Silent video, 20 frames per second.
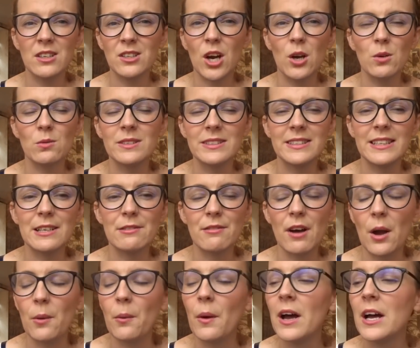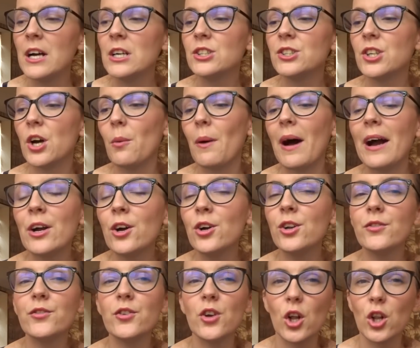Coke Zero. So I
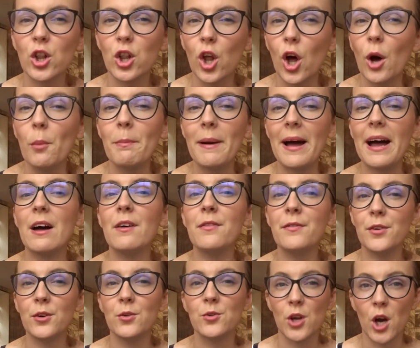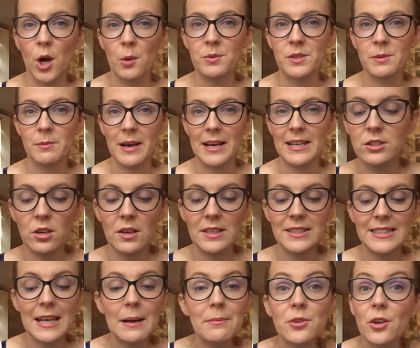could have done a lot better food optimized. So I
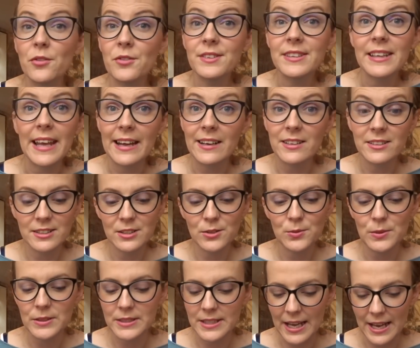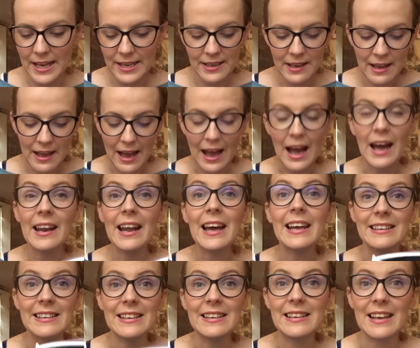stepped on scales, as we say, and
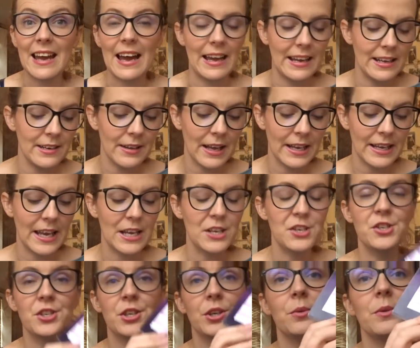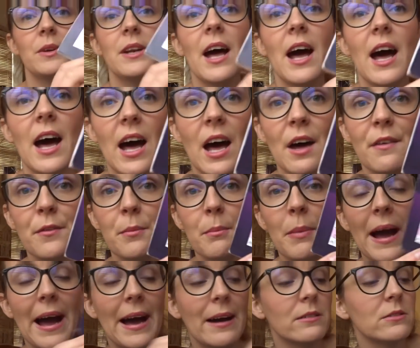I did gain. I gained 2.5
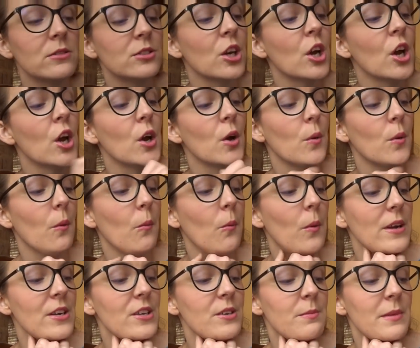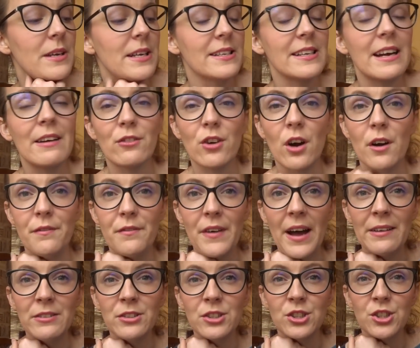pounds, which means I've got a
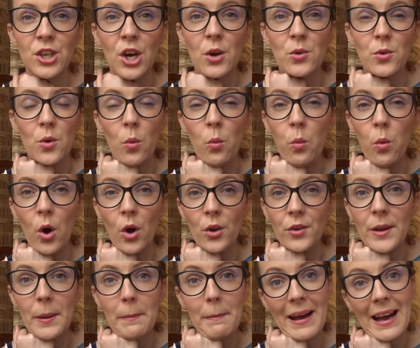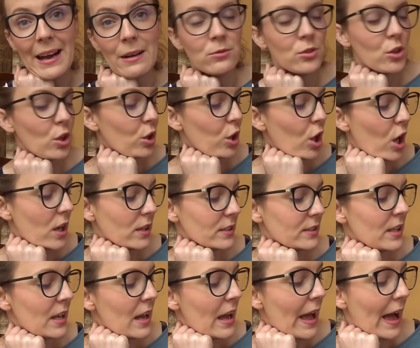5 stone, 1 pound
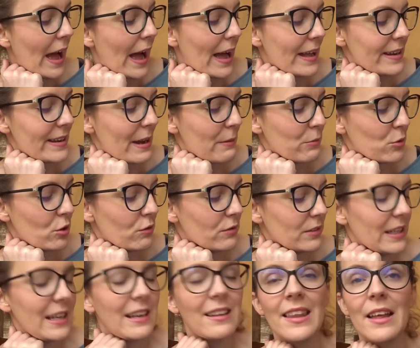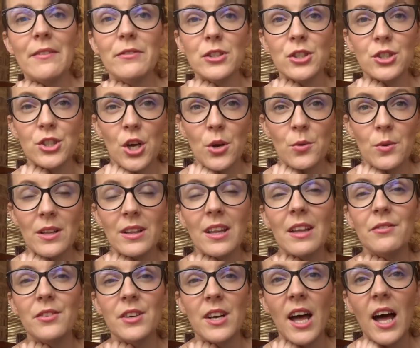loss, and I'm currently 11 stone,
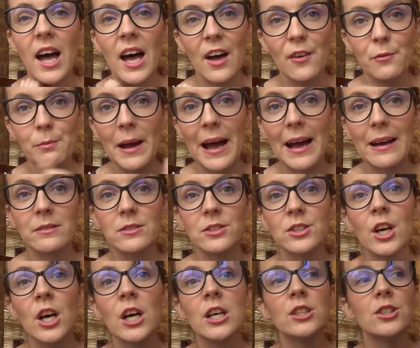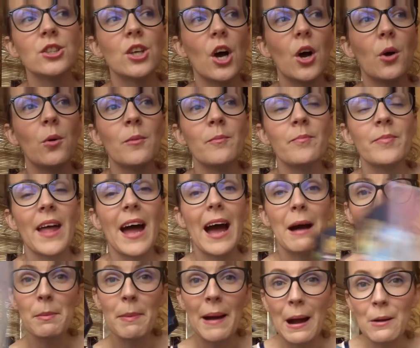11.5 pounds. So
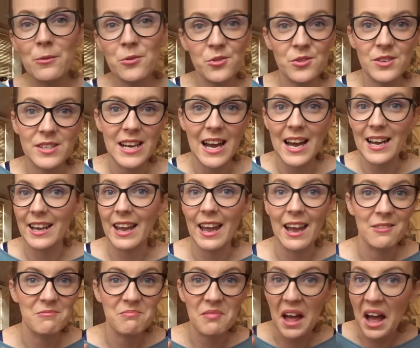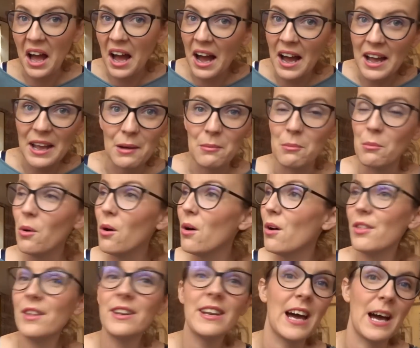I'm a pound under target. I am
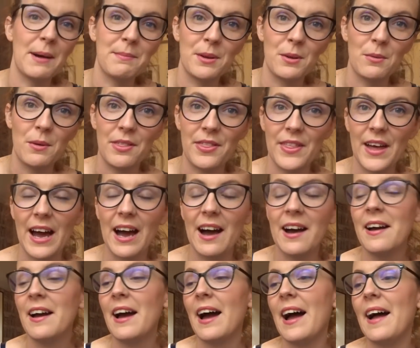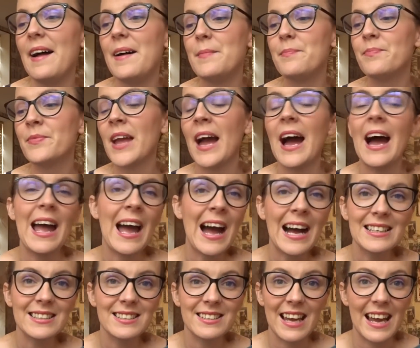more than happy with that. I
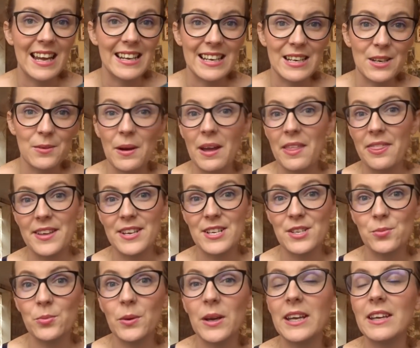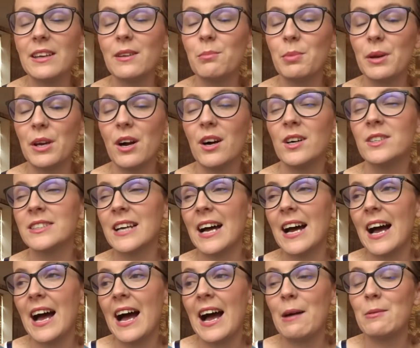had to gain anyway this week because
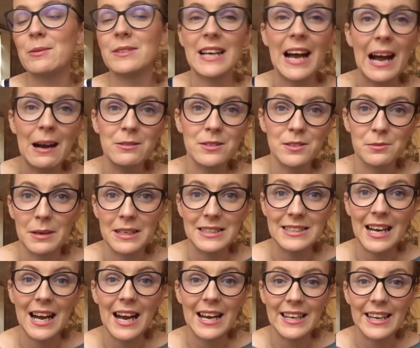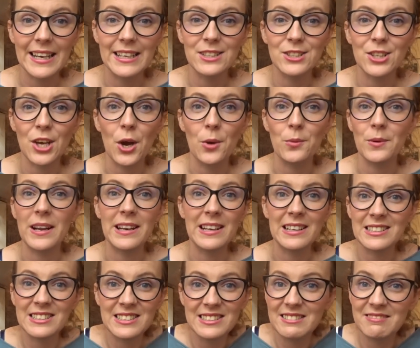I was out of my target zone,
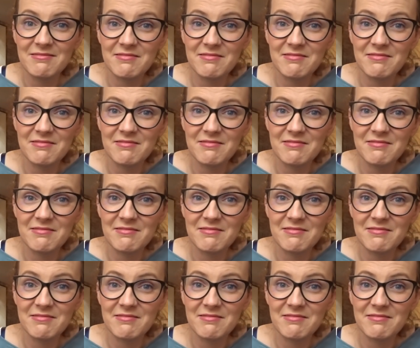and